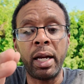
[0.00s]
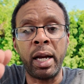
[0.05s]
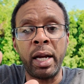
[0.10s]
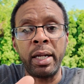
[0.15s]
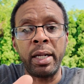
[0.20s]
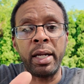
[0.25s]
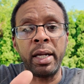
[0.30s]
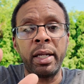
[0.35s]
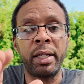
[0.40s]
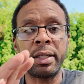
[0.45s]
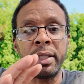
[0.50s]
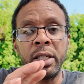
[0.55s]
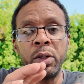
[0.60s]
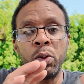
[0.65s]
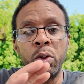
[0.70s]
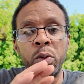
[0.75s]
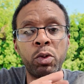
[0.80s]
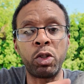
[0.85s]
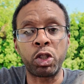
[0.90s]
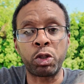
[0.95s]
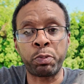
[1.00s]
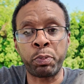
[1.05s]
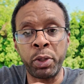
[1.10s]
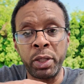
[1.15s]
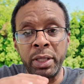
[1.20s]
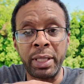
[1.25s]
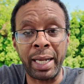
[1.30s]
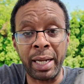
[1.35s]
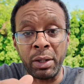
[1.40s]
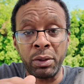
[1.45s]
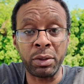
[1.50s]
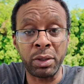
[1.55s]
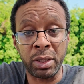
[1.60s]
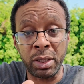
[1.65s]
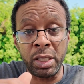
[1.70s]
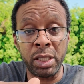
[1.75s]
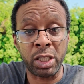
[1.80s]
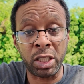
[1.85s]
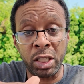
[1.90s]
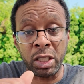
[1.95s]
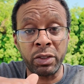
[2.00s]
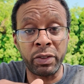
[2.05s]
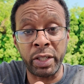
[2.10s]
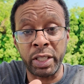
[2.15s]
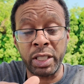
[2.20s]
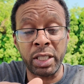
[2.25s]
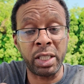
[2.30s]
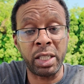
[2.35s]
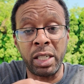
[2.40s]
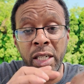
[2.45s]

and then it will just print out the discoloration,